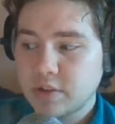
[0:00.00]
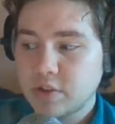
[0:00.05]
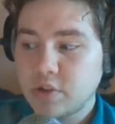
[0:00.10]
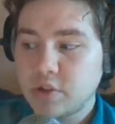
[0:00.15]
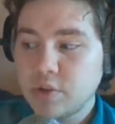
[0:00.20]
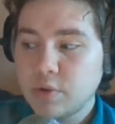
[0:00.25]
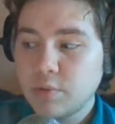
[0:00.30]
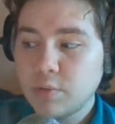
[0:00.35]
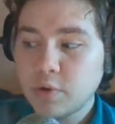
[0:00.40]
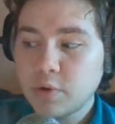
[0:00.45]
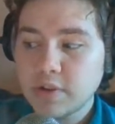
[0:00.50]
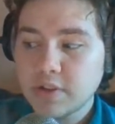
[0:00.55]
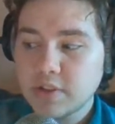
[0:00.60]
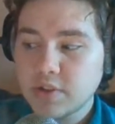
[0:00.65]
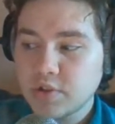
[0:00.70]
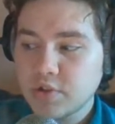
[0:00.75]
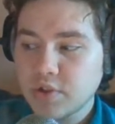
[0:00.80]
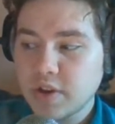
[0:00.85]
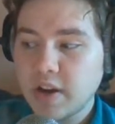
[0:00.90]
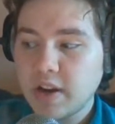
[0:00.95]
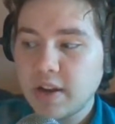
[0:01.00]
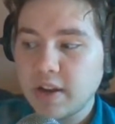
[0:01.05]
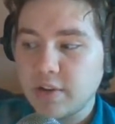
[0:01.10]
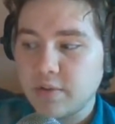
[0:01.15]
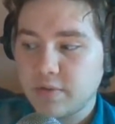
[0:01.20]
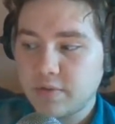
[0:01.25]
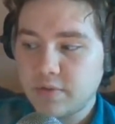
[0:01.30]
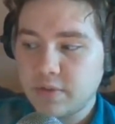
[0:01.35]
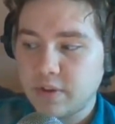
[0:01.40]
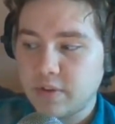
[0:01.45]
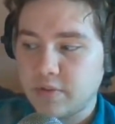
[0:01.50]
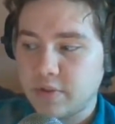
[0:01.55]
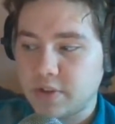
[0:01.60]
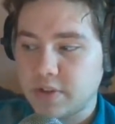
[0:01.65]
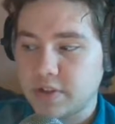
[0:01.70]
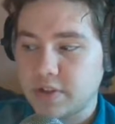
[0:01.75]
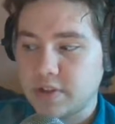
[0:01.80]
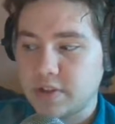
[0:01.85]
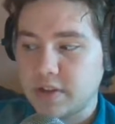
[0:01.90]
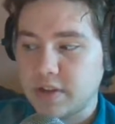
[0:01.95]
2 points in training
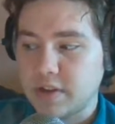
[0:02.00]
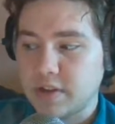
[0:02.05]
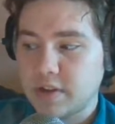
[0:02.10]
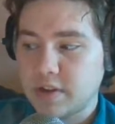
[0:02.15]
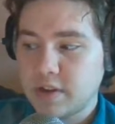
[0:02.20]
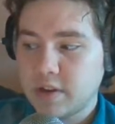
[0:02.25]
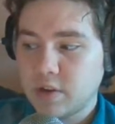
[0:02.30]
efficiency,